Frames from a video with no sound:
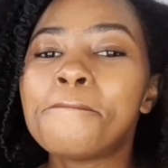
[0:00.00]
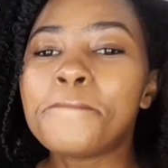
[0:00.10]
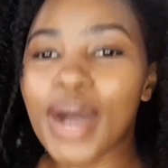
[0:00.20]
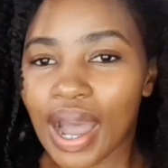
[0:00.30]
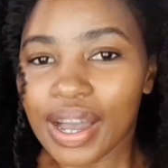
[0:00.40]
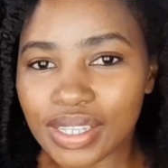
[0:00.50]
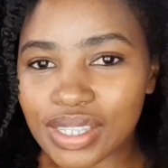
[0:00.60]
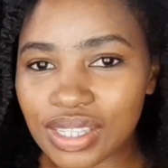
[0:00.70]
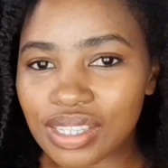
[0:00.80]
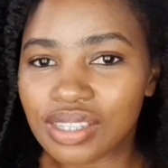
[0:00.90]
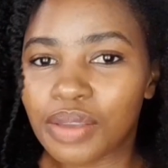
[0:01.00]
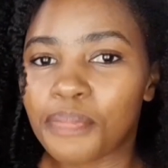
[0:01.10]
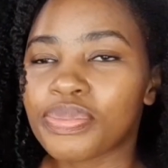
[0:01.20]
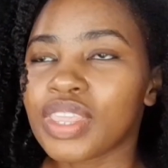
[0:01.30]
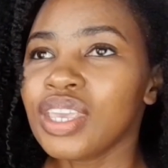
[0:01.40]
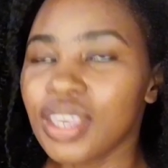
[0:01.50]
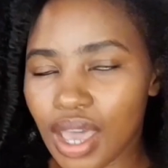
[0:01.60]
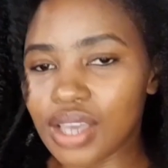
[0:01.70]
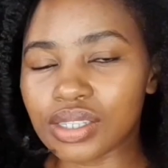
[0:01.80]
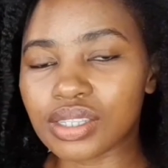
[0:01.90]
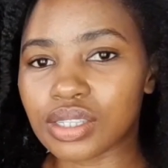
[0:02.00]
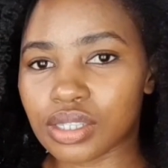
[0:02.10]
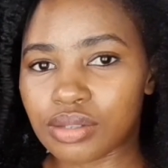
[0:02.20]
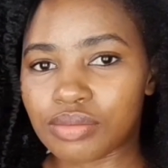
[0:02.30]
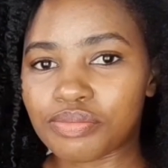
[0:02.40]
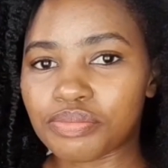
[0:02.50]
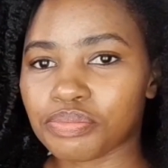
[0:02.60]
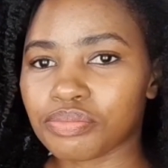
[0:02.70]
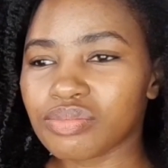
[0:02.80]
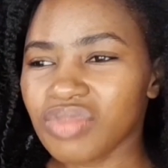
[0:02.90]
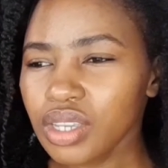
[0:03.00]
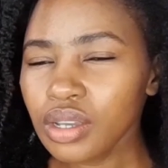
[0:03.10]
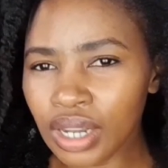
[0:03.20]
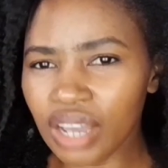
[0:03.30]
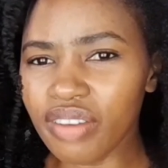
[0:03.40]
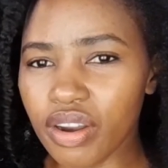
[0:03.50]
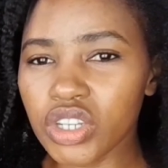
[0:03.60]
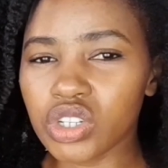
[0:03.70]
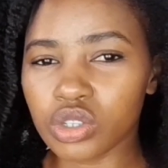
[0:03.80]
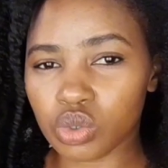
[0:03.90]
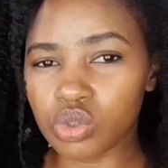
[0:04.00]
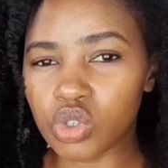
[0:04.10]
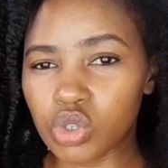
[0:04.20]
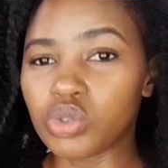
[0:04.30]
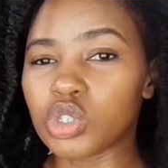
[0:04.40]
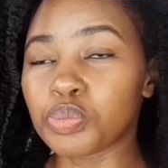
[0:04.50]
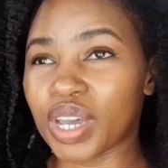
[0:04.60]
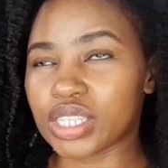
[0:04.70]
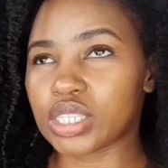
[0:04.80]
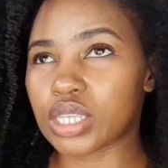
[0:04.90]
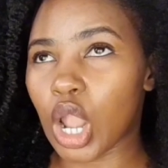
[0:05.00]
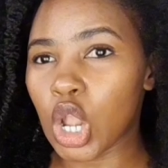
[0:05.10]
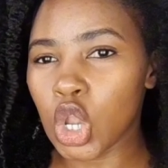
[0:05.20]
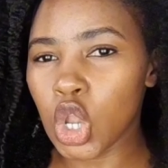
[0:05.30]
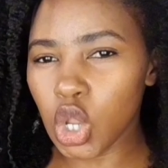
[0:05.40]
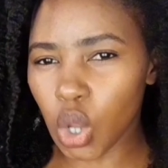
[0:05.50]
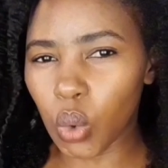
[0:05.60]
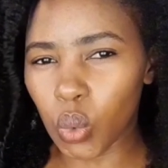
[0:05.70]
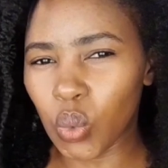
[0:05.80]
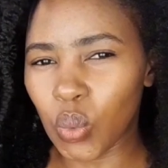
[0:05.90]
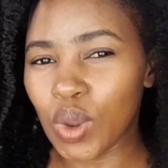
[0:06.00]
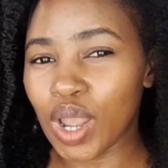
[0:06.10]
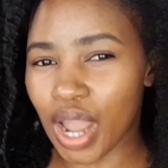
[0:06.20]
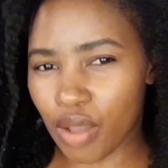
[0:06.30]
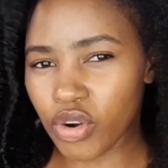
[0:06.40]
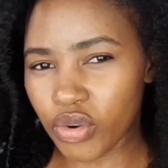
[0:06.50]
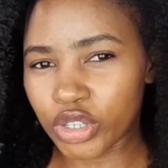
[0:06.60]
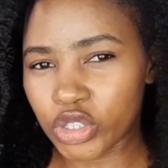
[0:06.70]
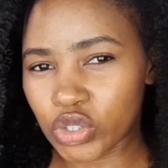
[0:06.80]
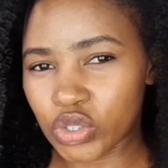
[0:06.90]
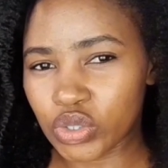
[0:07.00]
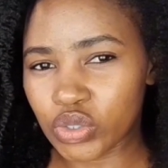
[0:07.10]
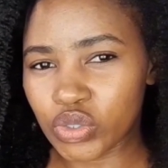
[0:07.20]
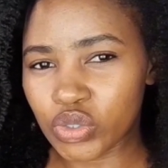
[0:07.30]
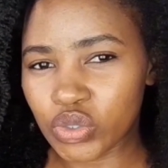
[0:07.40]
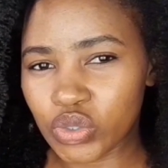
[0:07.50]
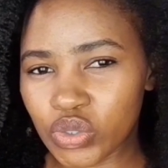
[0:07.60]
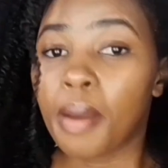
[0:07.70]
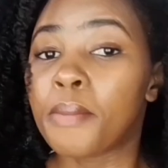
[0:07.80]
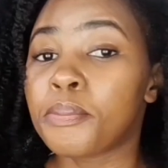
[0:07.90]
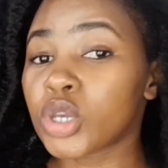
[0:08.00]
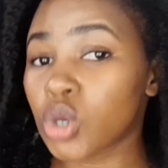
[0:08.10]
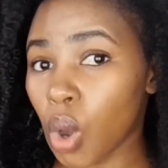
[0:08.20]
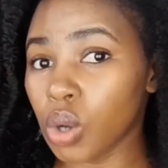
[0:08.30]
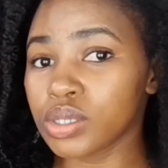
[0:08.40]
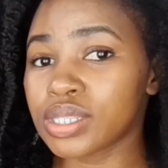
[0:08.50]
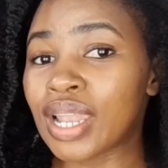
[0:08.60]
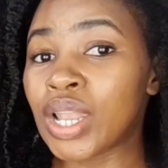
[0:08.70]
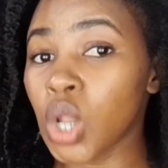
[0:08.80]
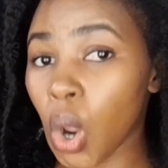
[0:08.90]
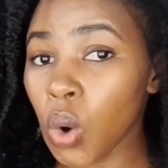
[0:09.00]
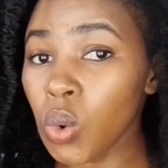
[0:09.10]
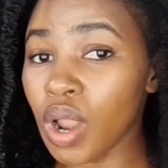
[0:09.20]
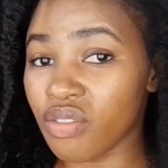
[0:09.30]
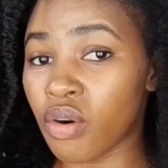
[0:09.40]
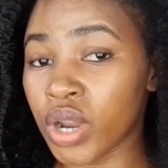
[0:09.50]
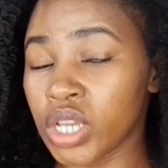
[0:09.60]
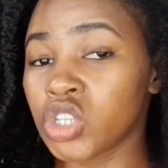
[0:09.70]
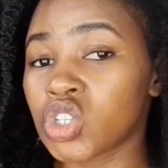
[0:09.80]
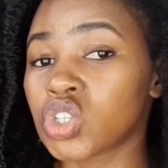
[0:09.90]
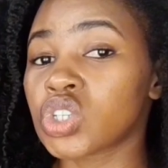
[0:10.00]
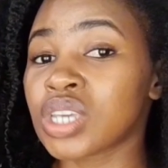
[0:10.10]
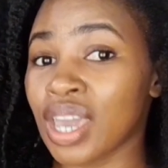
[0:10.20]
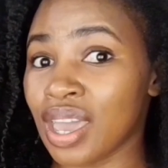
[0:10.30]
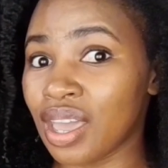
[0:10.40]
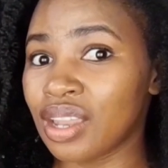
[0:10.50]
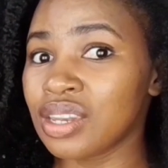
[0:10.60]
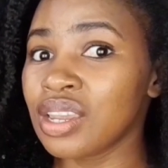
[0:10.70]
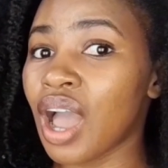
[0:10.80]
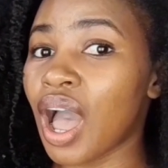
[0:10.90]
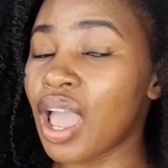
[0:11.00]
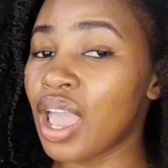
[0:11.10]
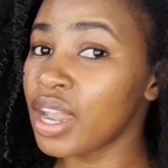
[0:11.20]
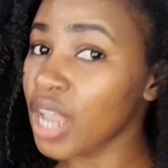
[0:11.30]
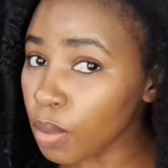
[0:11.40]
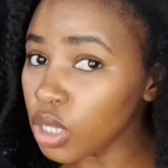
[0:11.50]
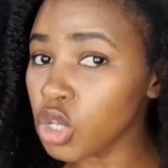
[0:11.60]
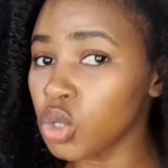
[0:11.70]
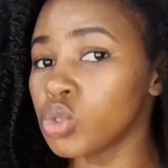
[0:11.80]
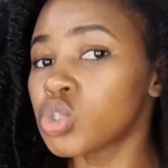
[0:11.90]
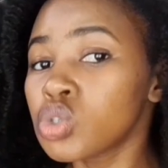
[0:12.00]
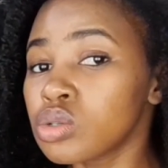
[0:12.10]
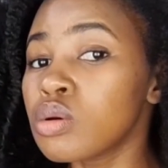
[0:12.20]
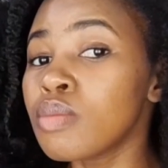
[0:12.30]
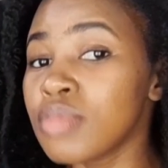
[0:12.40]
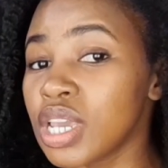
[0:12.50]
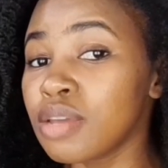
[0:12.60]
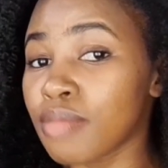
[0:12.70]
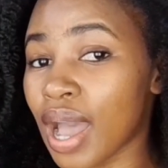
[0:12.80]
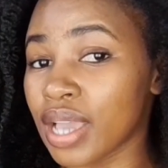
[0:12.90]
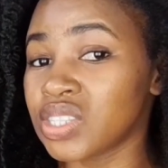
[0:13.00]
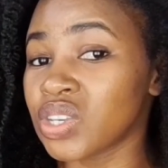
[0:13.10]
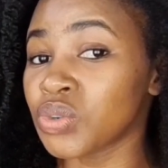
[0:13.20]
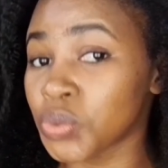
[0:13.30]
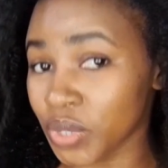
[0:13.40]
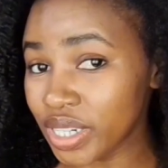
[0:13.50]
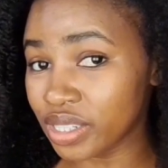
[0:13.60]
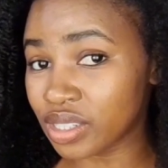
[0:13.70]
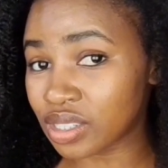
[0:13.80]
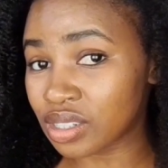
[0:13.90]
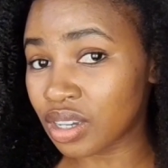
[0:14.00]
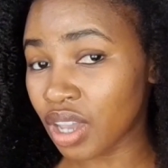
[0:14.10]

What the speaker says: But yes, leverage is good to use, but low leverage. Because low leverage can enable you to minimize risk